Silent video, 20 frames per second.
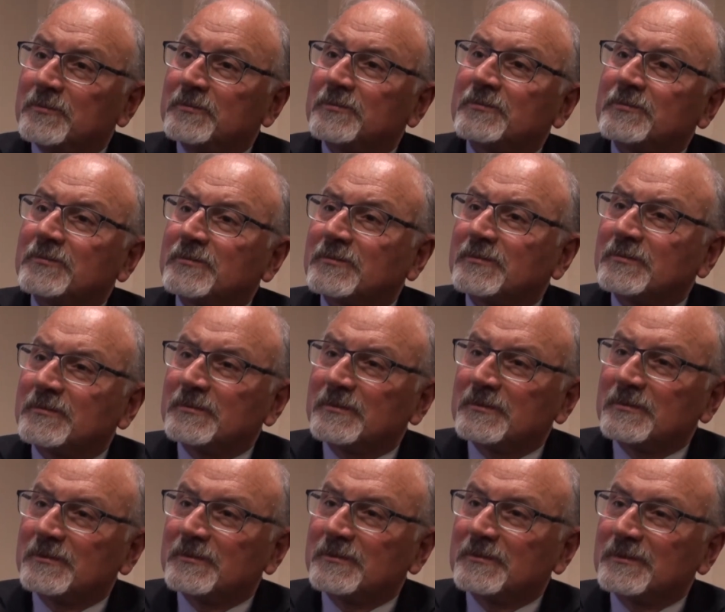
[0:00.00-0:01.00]
The affected
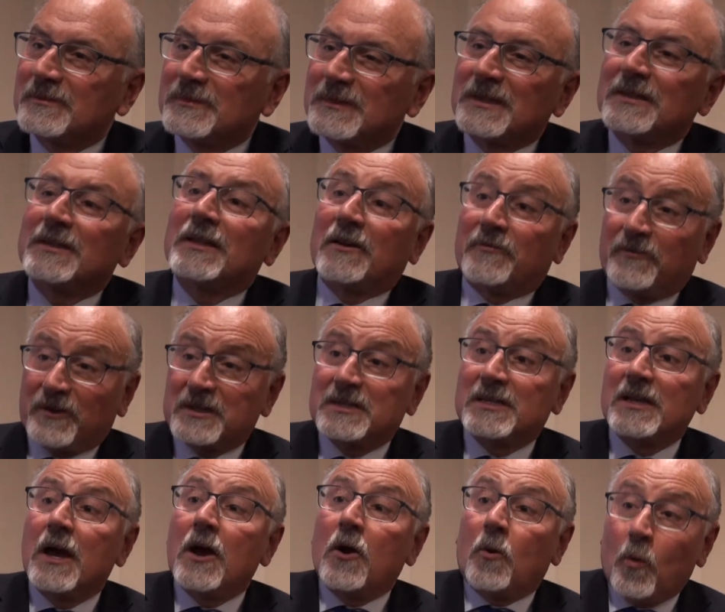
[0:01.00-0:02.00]
side.
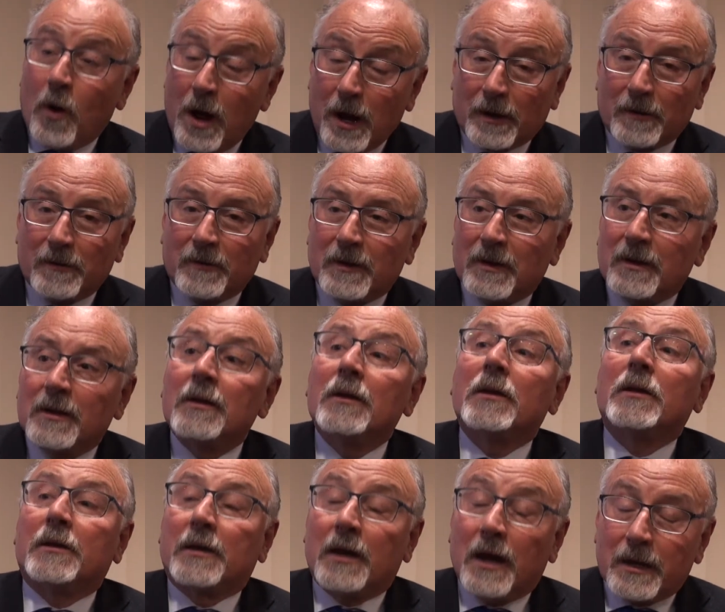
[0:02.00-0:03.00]
Is it where we
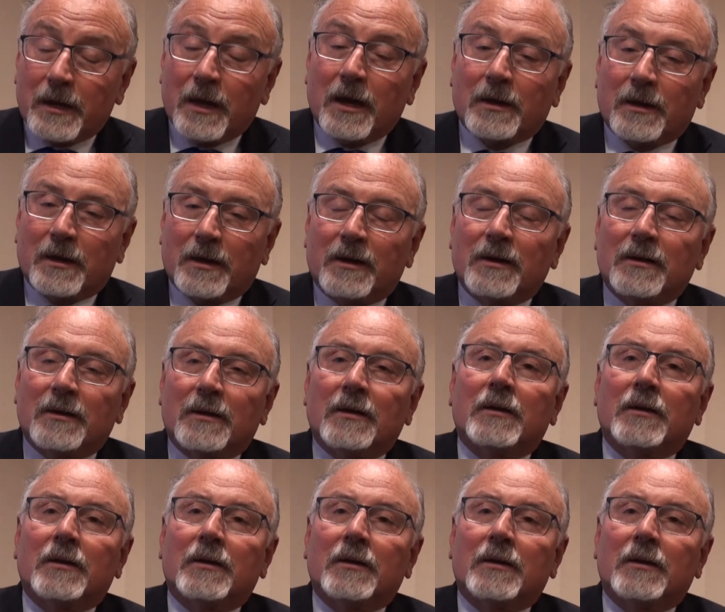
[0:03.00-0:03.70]
see ageotropic?